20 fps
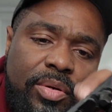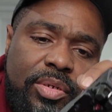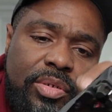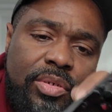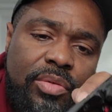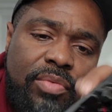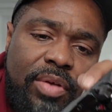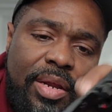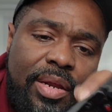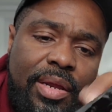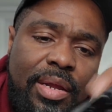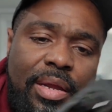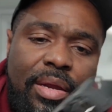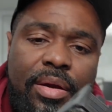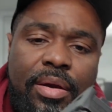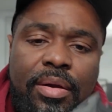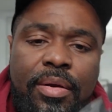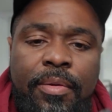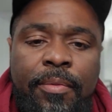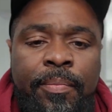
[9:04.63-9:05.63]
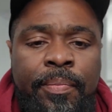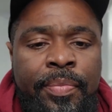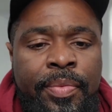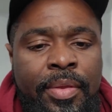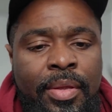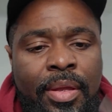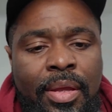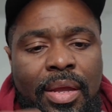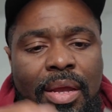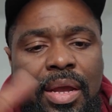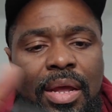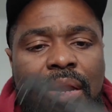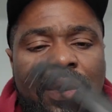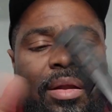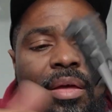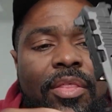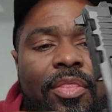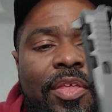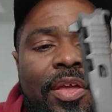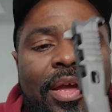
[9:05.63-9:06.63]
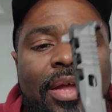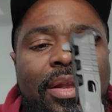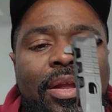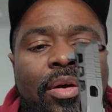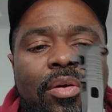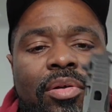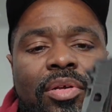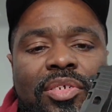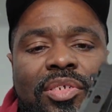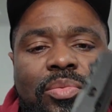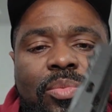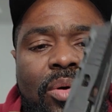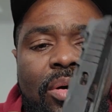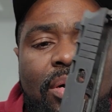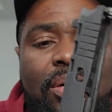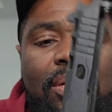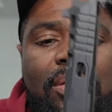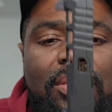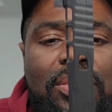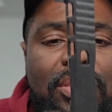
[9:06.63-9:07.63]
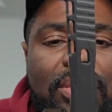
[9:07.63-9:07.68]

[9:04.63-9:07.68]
to do right here. And another thing I noticed was